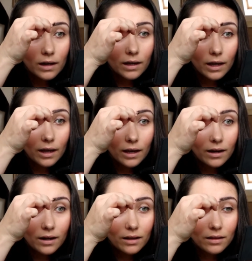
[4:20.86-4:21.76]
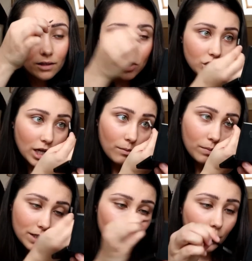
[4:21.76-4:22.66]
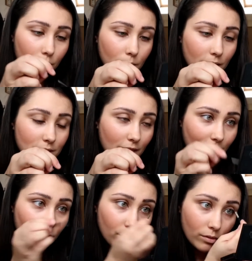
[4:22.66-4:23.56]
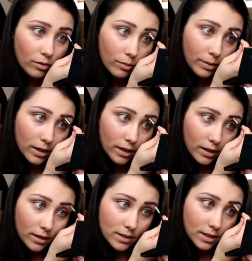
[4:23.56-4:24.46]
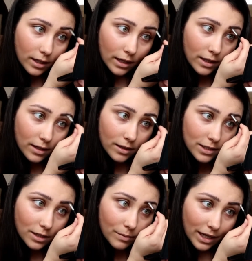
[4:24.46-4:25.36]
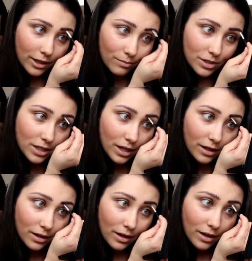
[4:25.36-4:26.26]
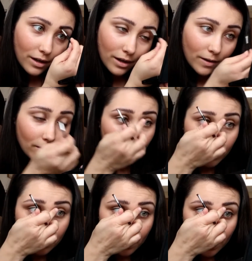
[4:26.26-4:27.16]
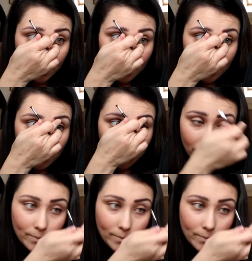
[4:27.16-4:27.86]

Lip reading: And again, the shape is probably terrible, because again, the last time I had them done was when